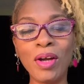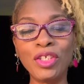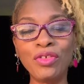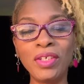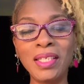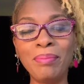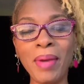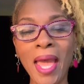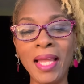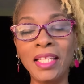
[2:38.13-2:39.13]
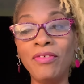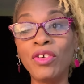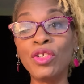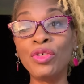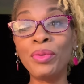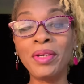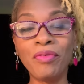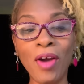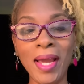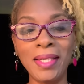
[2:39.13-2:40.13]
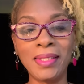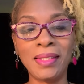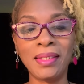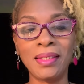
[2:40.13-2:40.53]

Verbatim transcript: treated badly for doing right.